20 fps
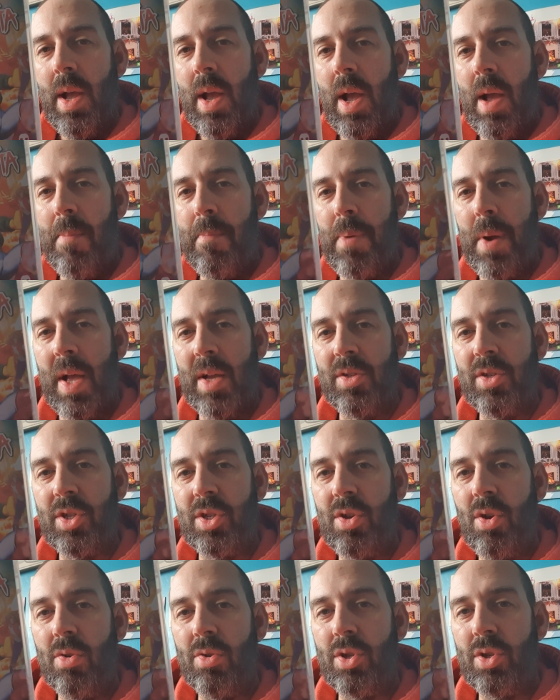And plus
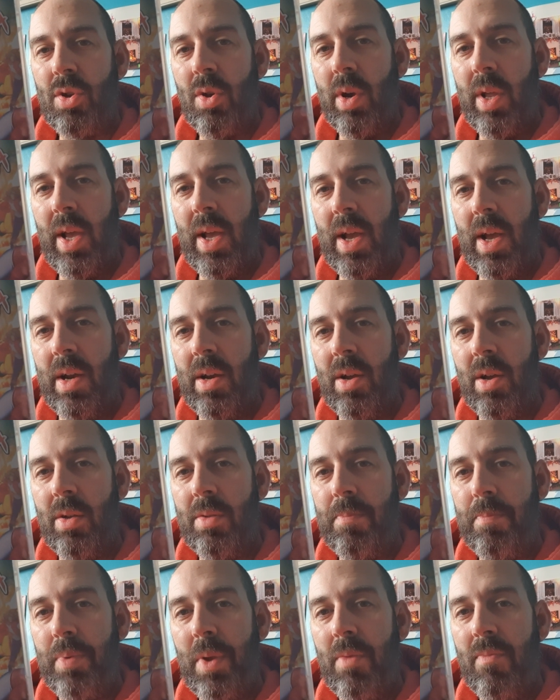Scott's got it and
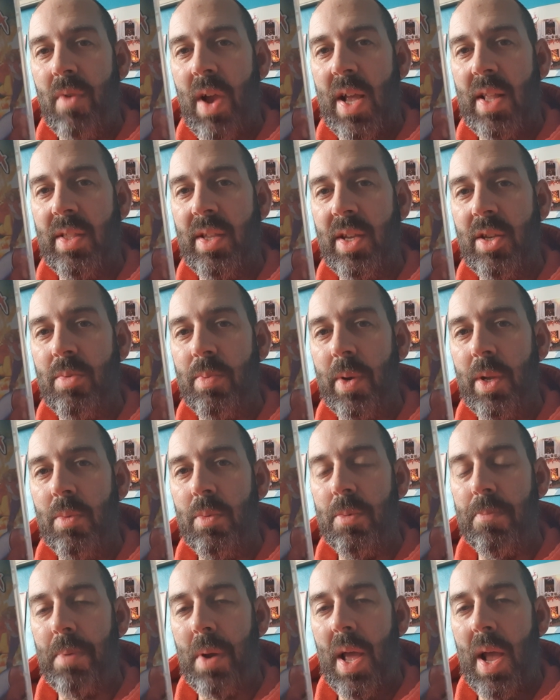I'd been round his when he
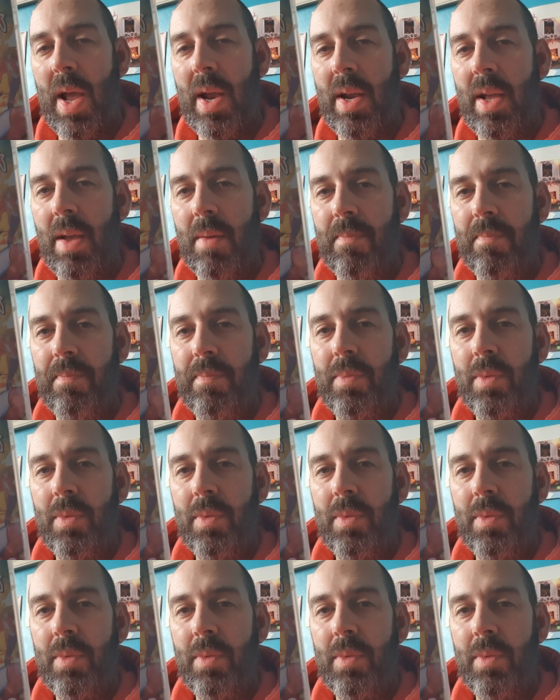was playing it.